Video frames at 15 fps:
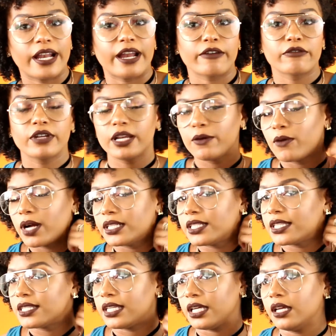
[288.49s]
and I really want
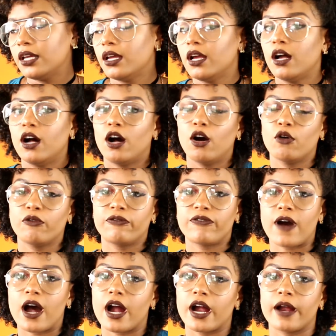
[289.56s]
to see how
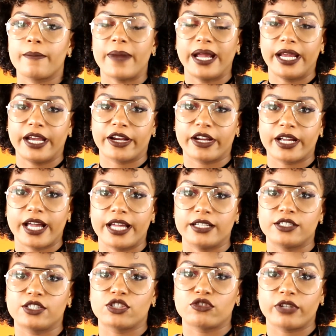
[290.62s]
far my hair can